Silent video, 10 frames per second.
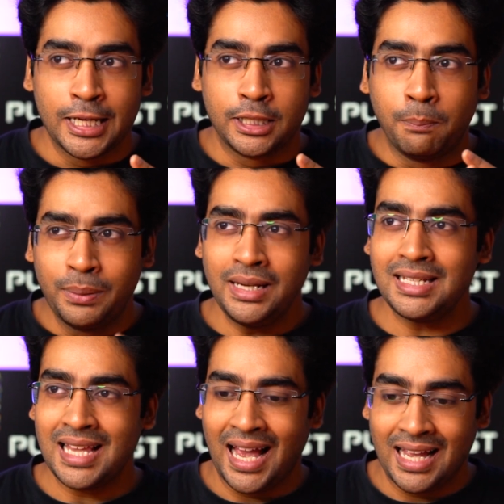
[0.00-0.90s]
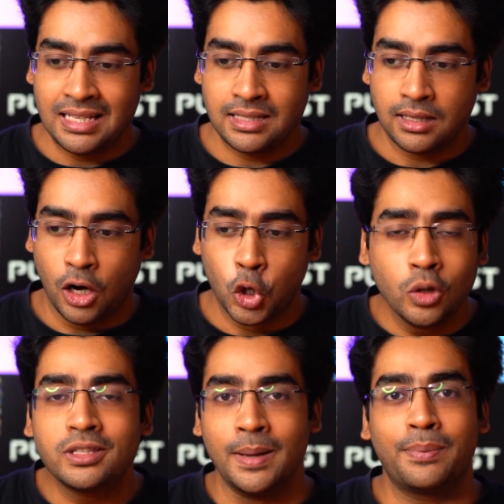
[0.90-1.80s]
The Breeze has a
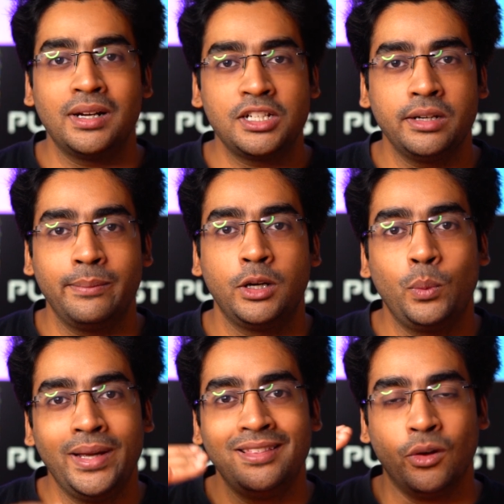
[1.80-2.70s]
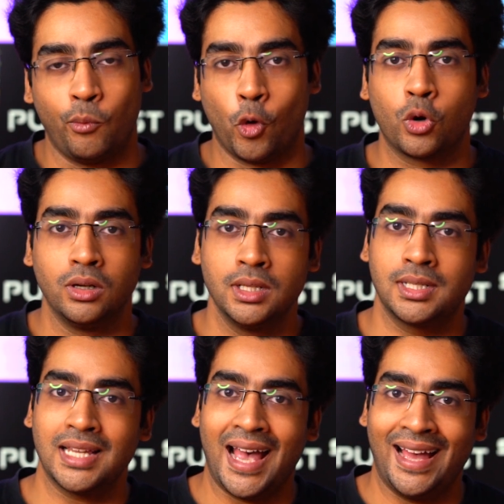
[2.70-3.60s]
good separation between the
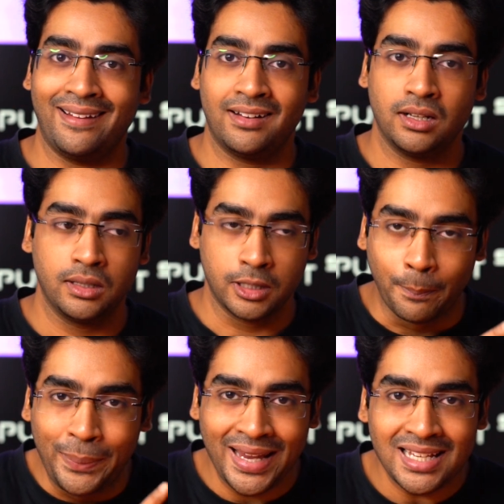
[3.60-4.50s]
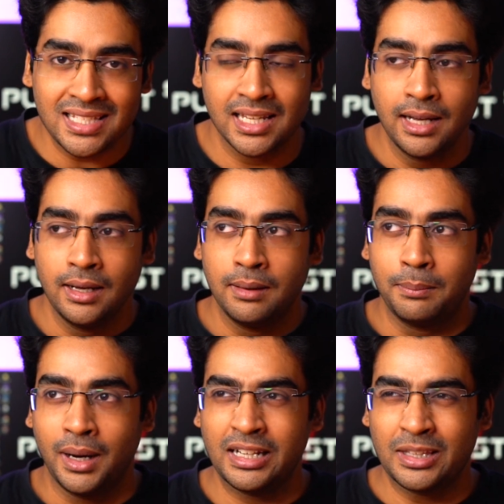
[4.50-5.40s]
vocals and the bass,
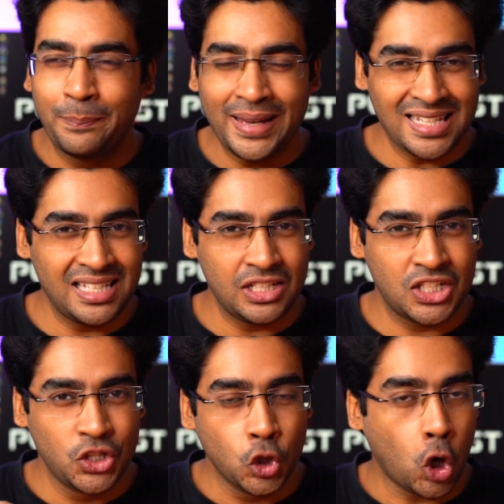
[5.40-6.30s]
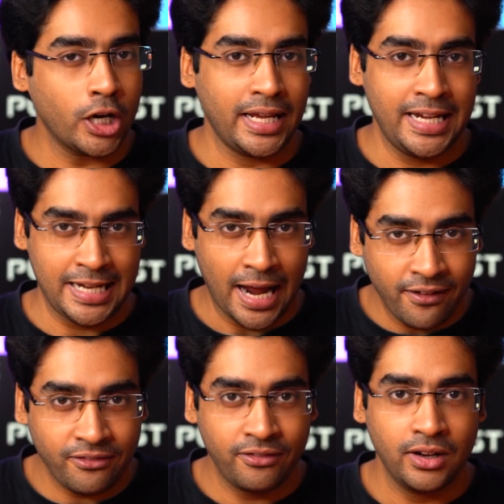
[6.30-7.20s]
but the bass is not
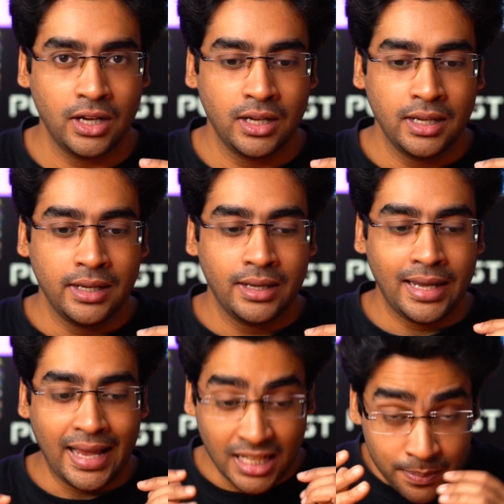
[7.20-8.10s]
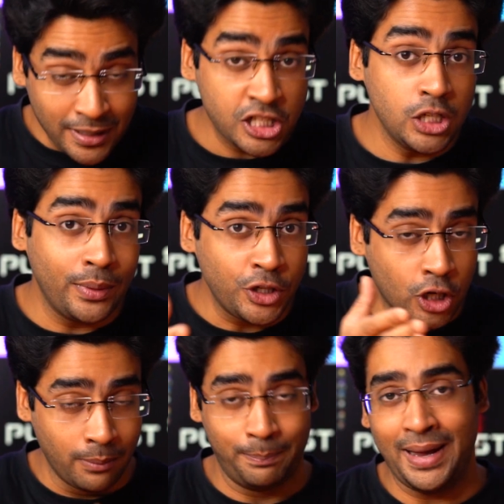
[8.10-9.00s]
enough, especially when
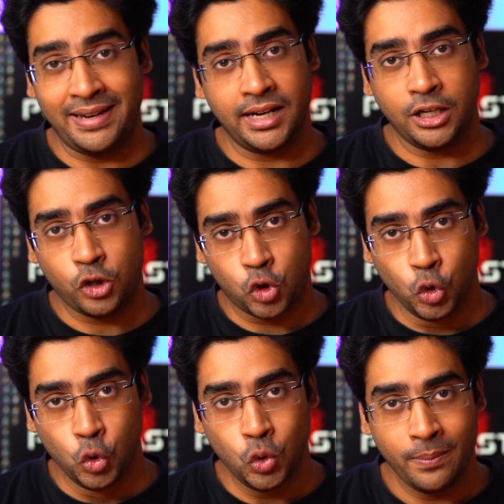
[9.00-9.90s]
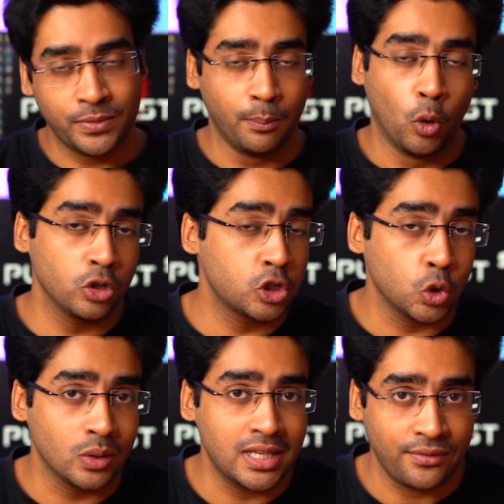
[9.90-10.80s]
you're comparing it to the boAt
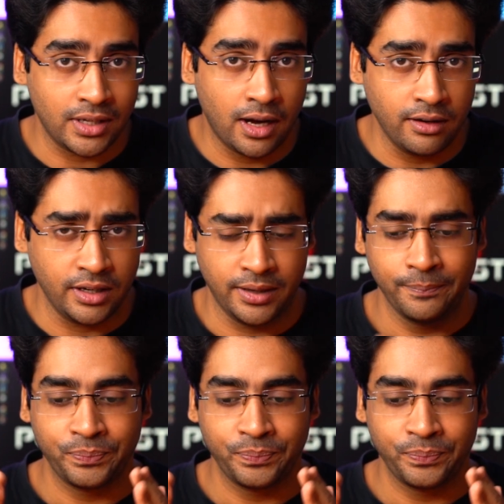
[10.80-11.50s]
Stone 700.